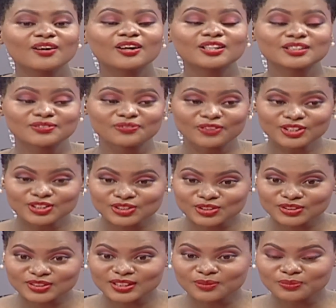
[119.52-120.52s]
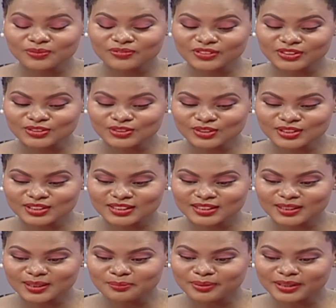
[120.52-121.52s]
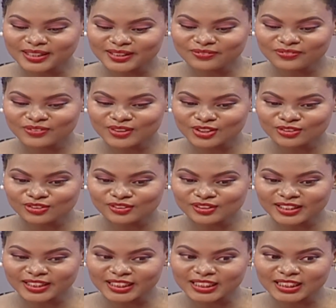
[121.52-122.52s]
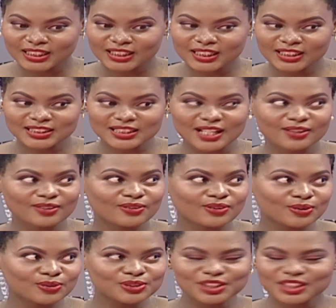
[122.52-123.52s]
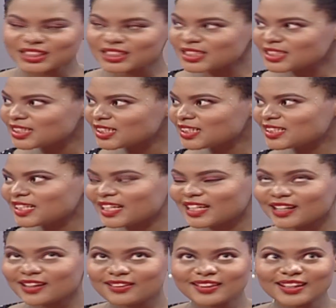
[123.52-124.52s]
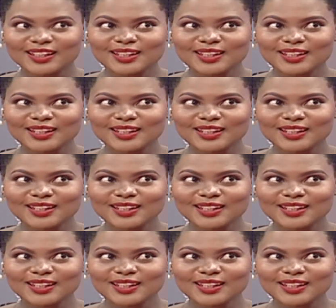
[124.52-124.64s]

because first you said we've exhausted that, but I feel like it's like roaches. It's like they